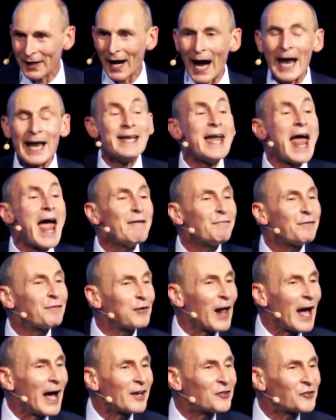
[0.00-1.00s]
and
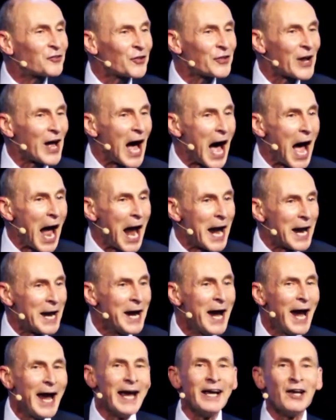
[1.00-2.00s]
Netflix today
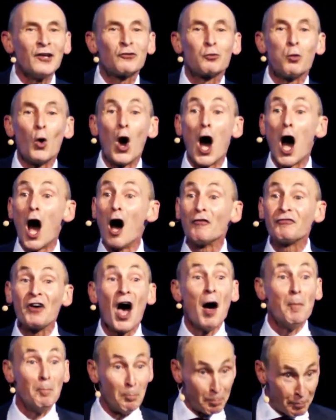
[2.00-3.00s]
is worth
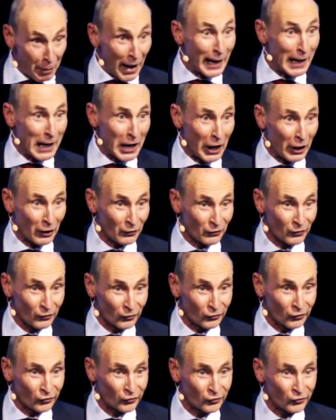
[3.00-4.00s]

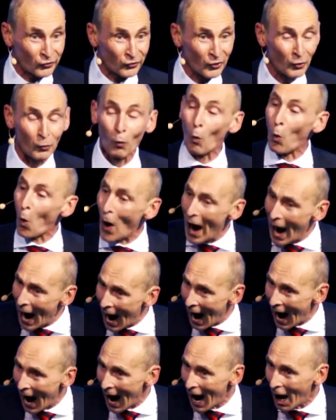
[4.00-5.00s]
billions.
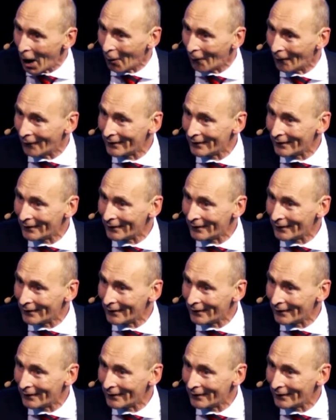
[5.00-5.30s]
Wow.